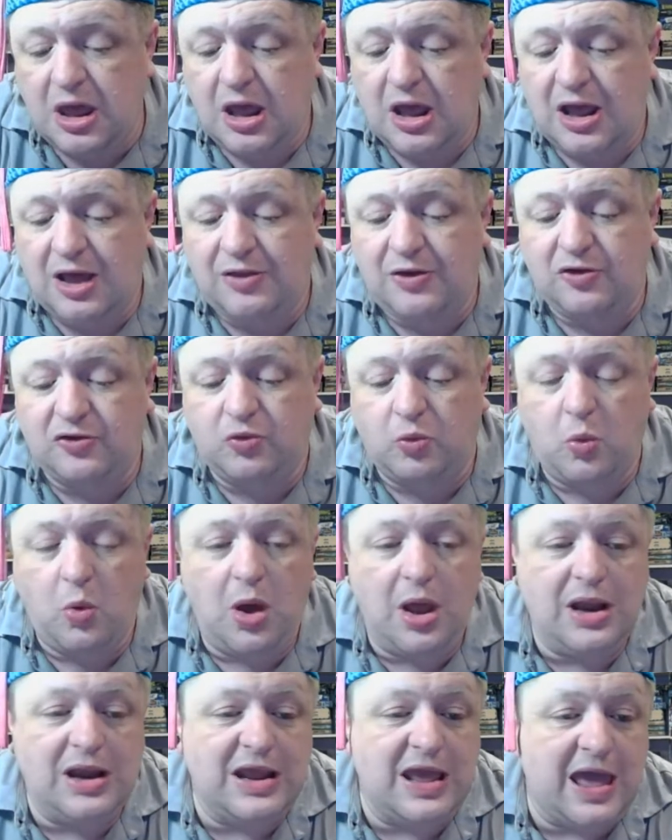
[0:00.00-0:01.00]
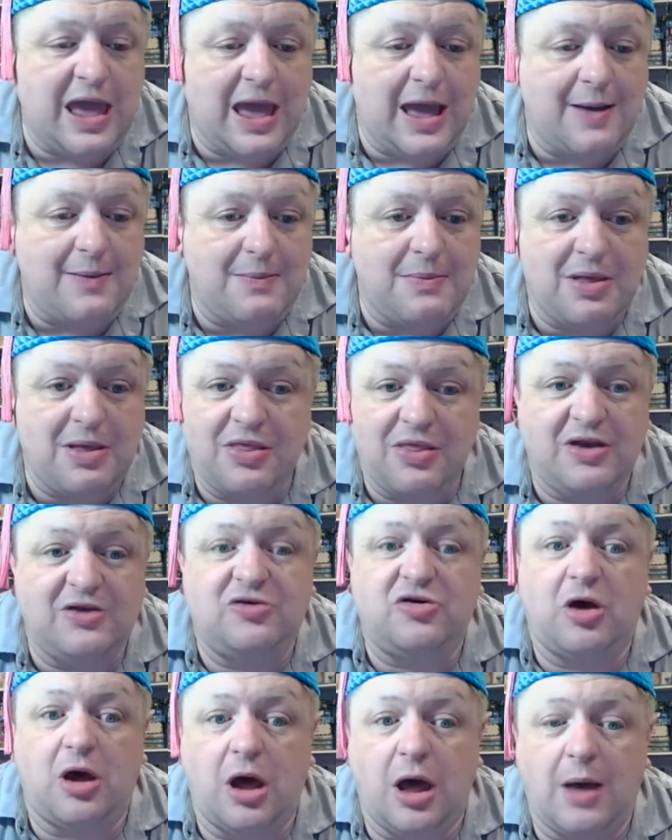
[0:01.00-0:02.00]
there's one game that
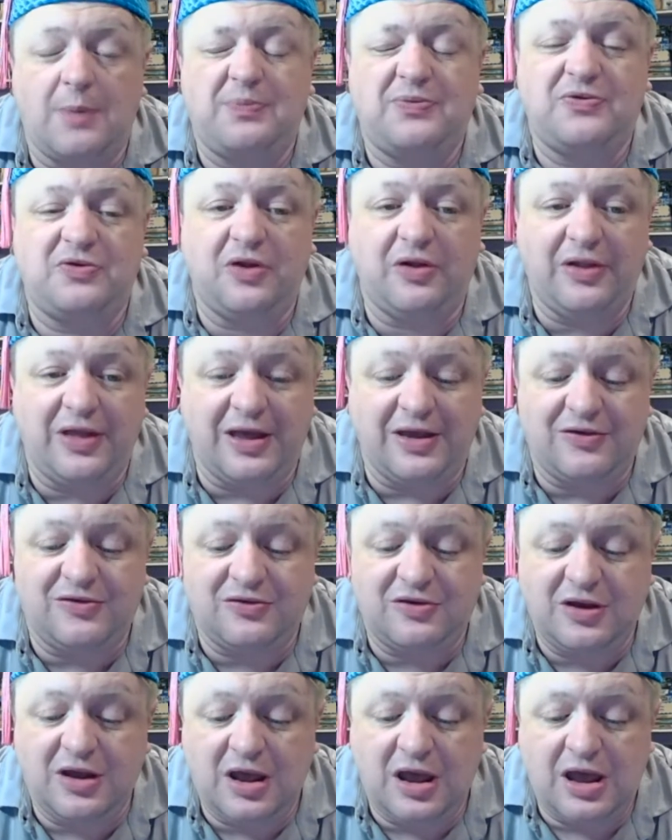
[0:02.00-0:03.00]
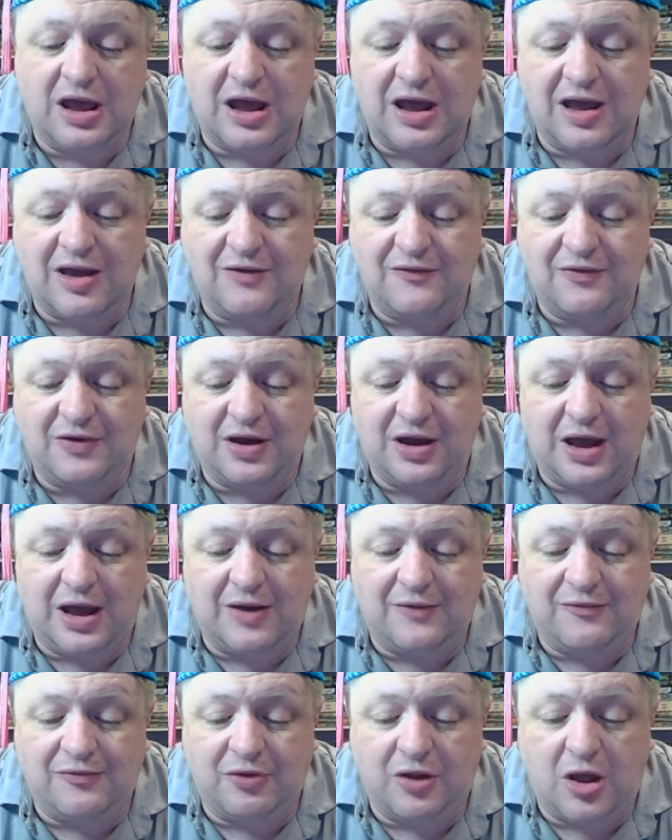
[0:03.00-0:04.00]
tops the list.
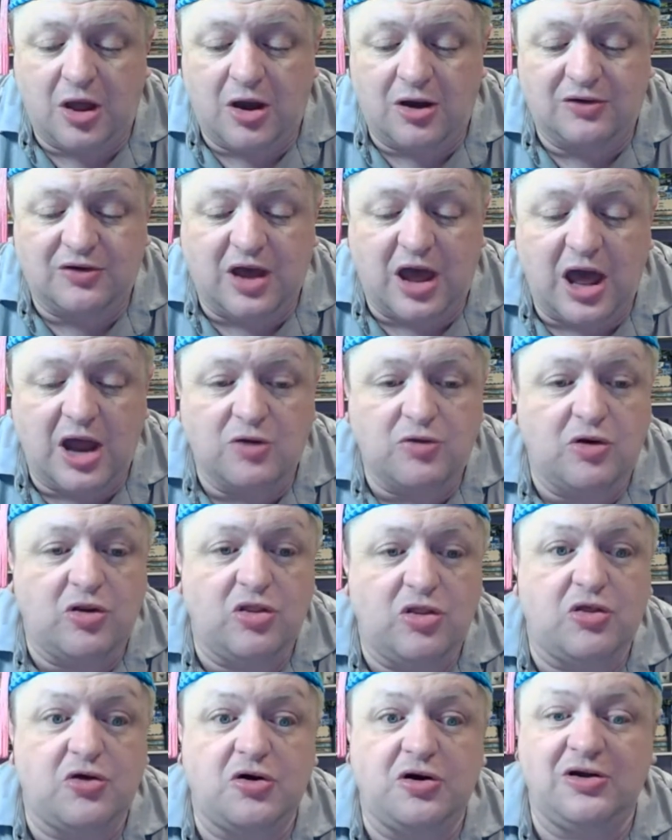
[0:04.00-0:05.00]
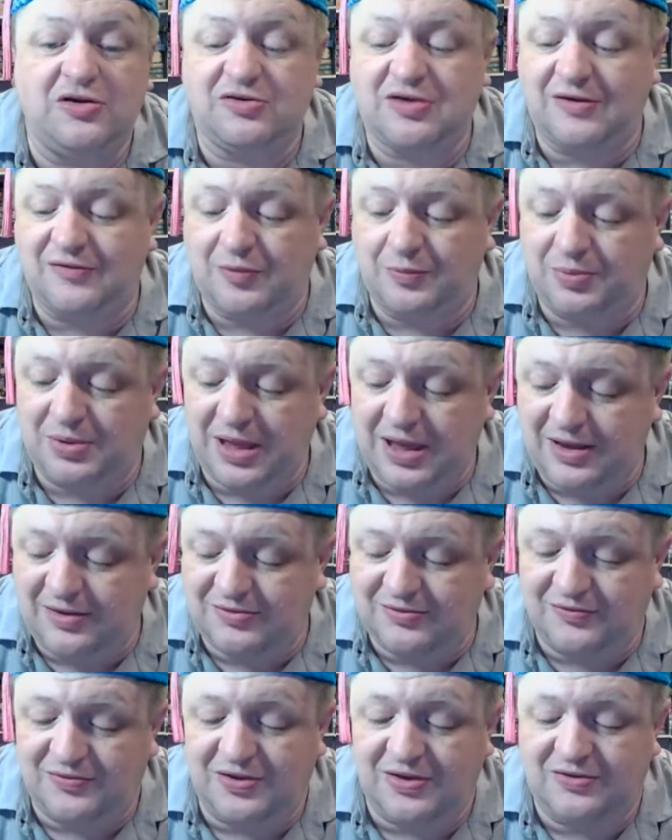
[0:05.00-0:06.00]
I've logged 137
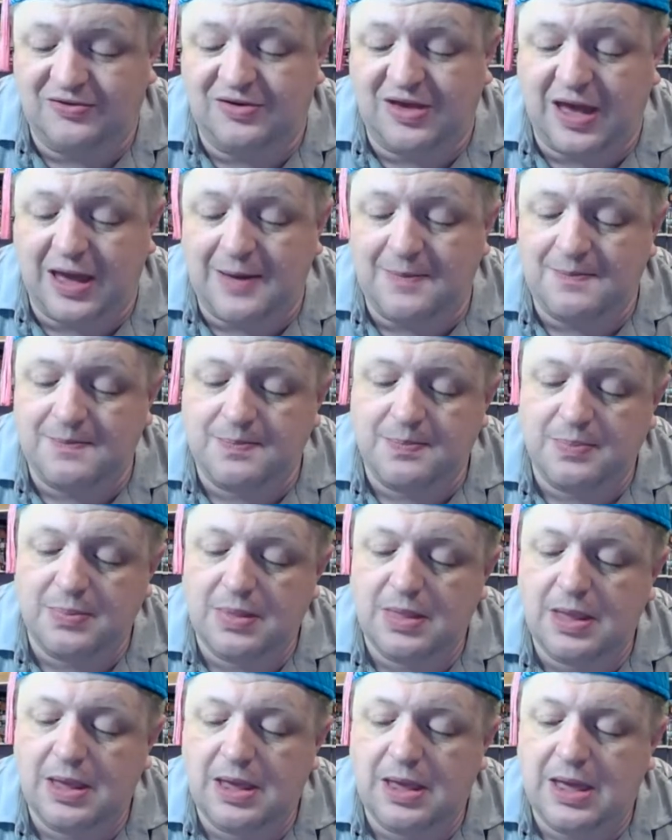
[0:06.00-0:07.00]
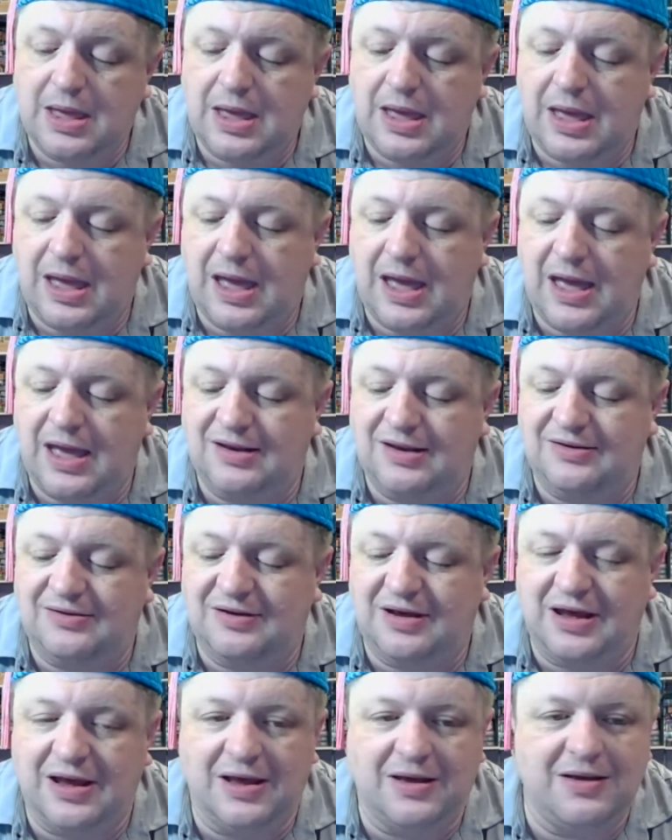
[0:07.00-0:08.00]
plays of this game, and
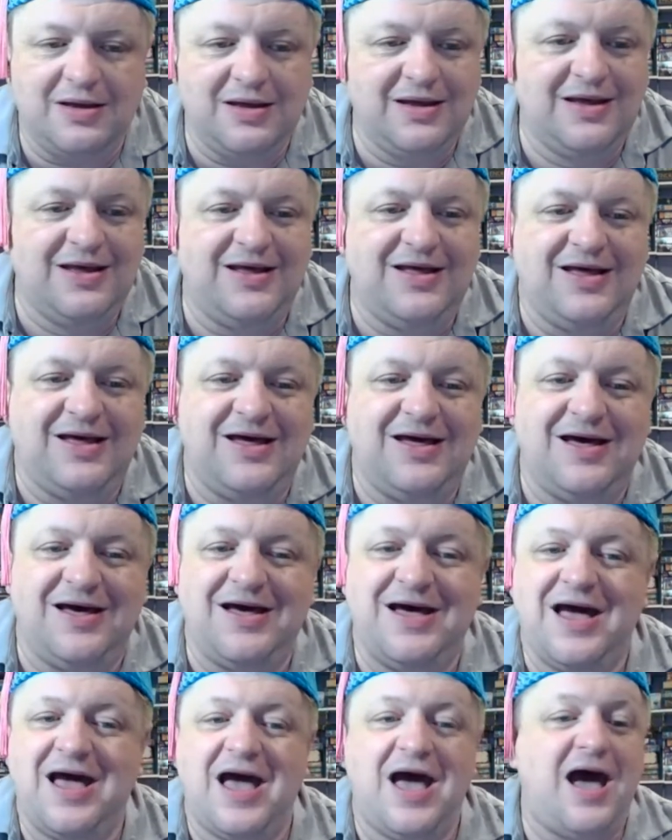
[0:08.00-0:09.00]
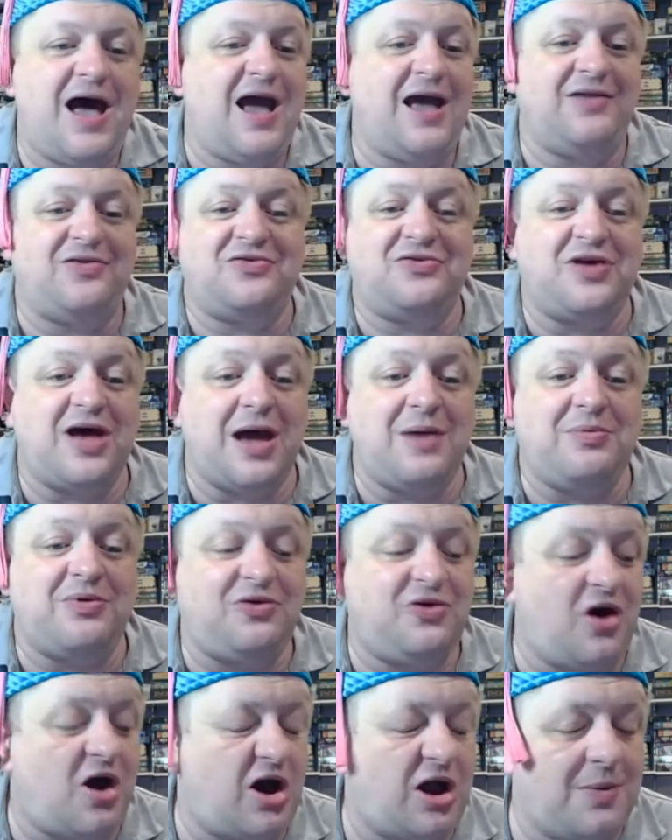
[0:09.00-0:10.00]
it's time to
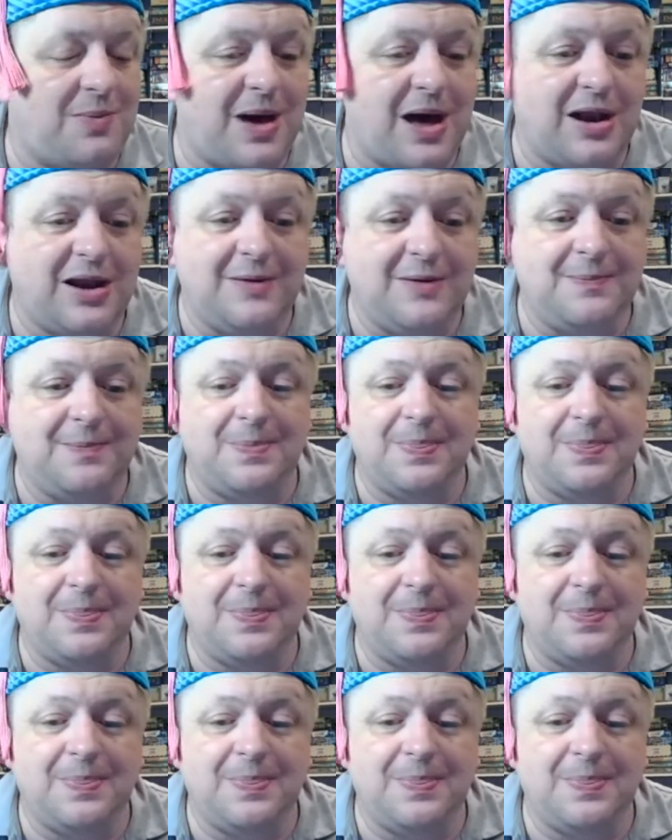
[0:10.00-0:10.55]
talk about it.